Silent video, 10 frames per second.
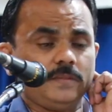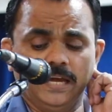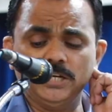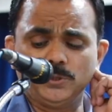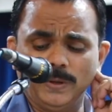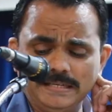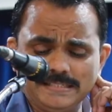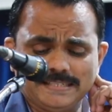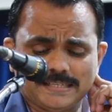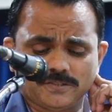and
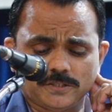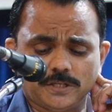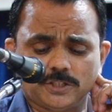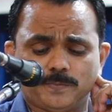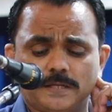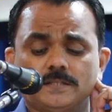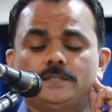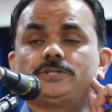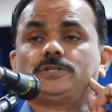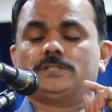26 research
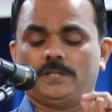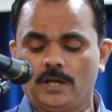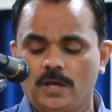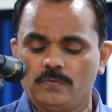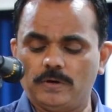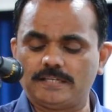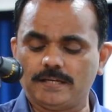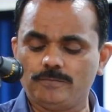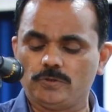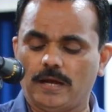presentations would
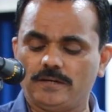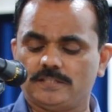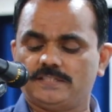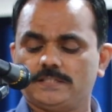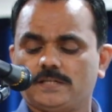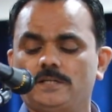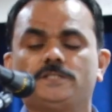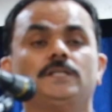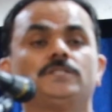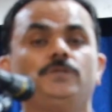attempt to address these
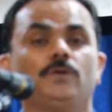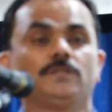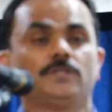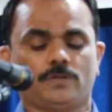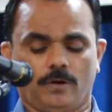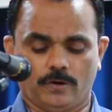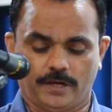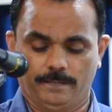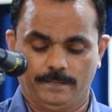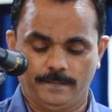concerns during this
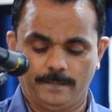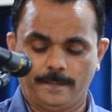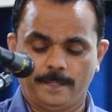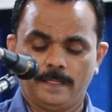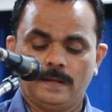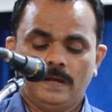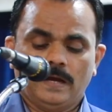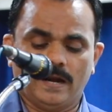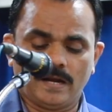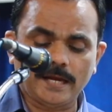colloquium.
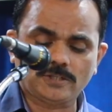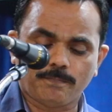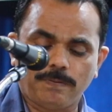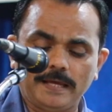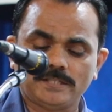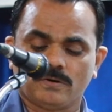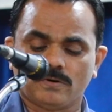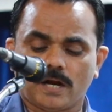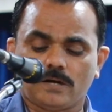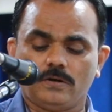I'd like to place
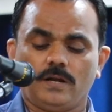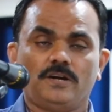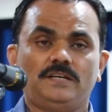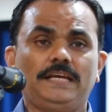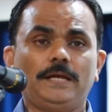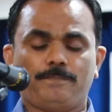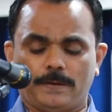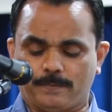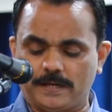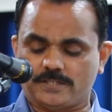on record a deep
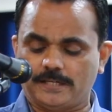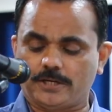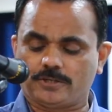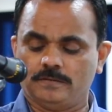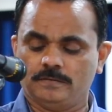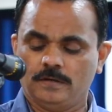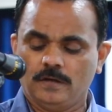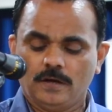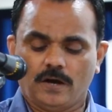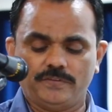
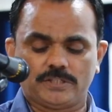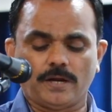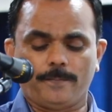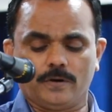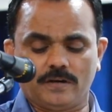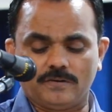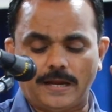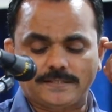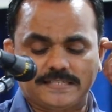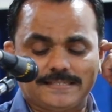appreciation of the support and
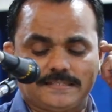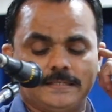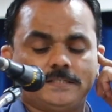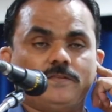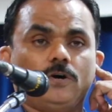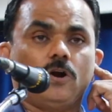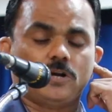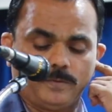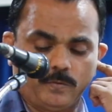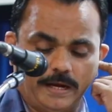assistance of the
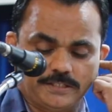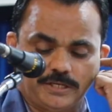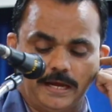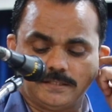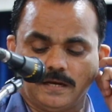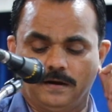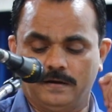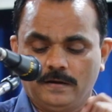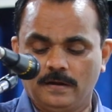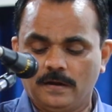Honorable Vice
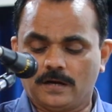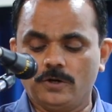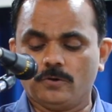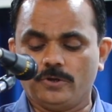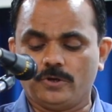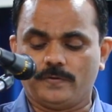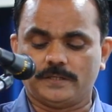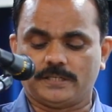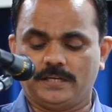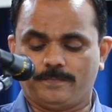Chancellor, Kannur
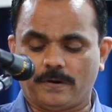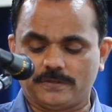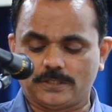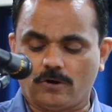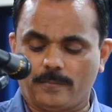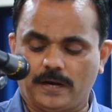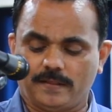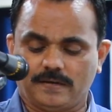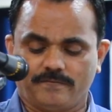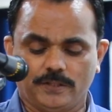University, Professor
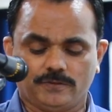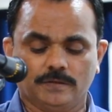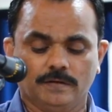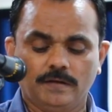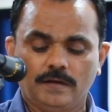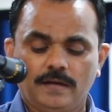Gopinath Ravindran,